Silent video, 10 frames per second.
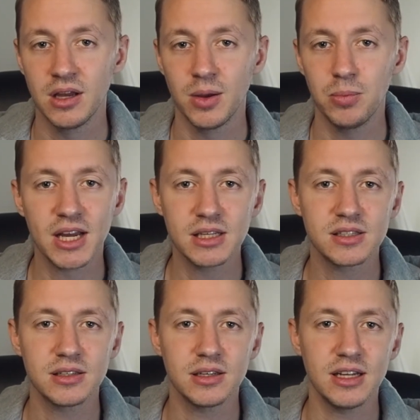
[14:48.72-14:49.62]

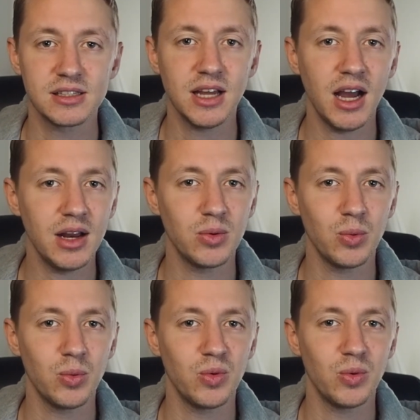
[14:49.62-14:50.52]
Because it's not
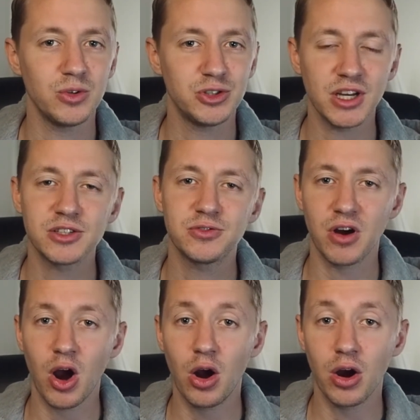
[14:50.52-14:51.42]
just
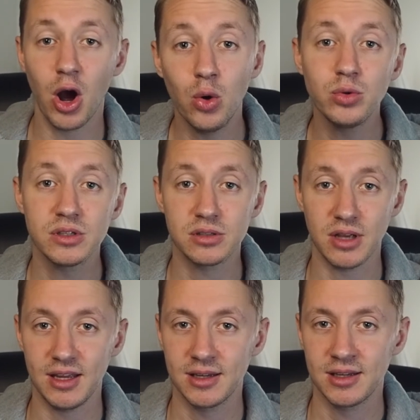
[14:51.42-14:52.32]
for our own
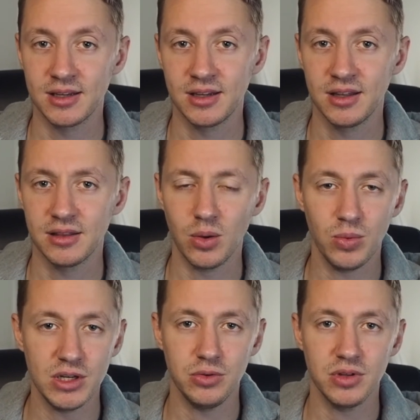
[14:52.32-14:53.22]
sake that
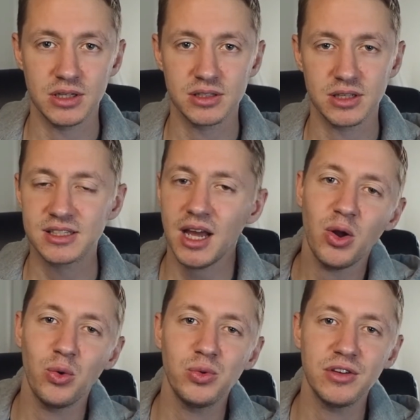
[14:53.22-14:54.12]
we do this. It's not
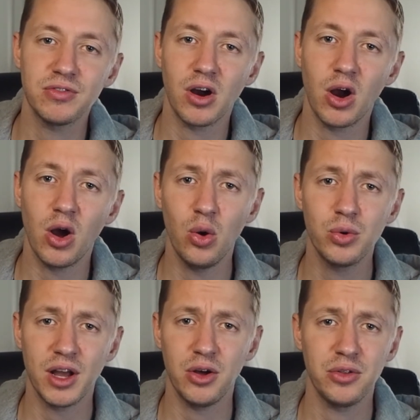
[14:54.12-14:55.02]
only for our
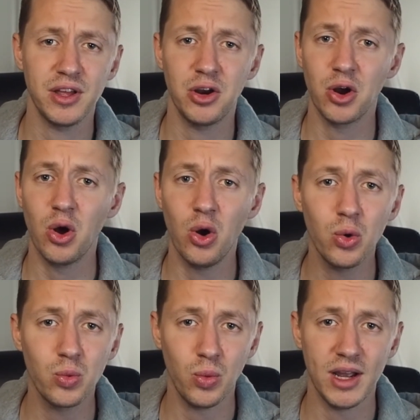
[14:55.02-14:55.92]
own health and our
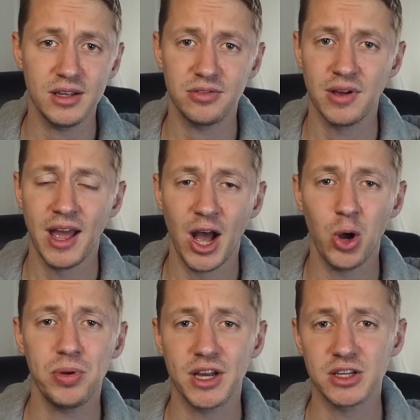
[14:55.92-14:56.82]
own way of
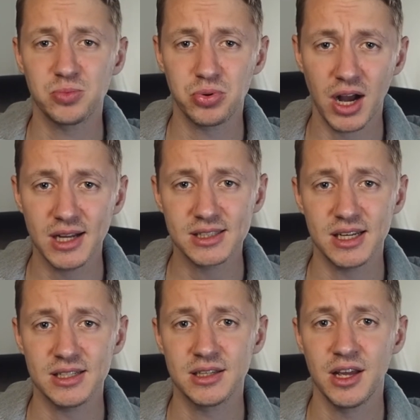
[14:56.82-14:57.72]
helping us
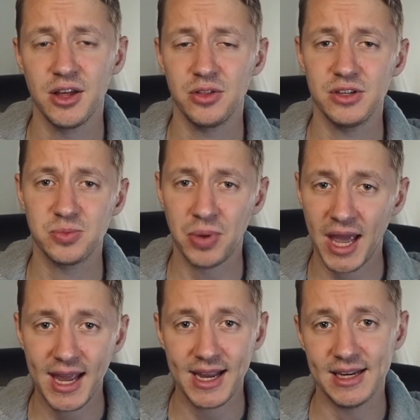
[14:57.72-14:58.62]
process this
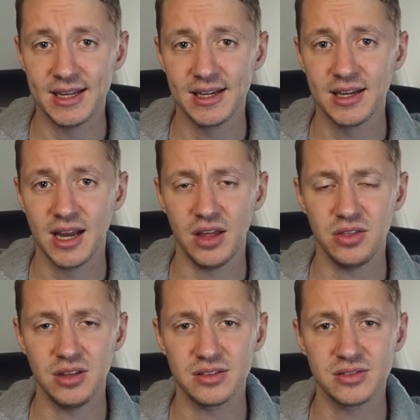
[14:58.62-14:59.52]
pain
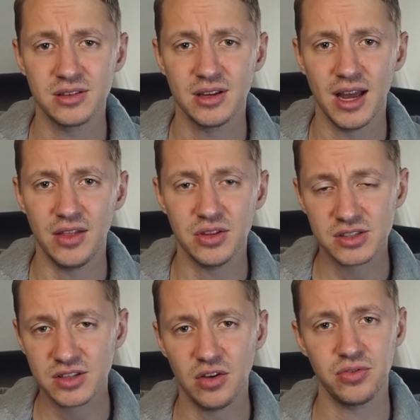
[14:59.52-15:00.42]
and this and this
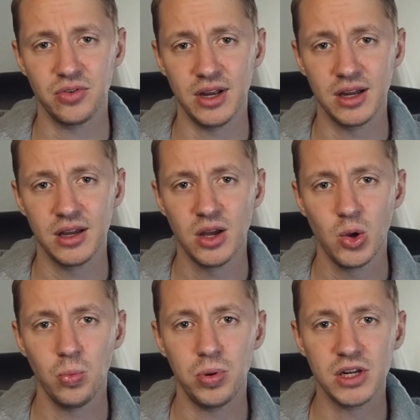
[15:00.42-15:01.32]
suffering,
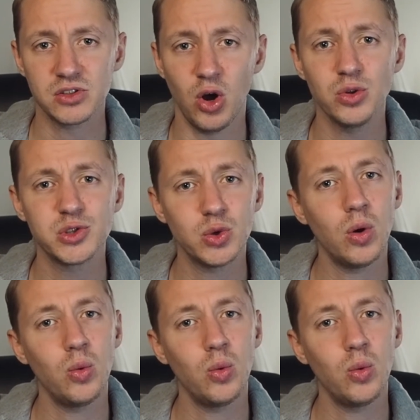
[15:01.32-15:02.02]
but it's also a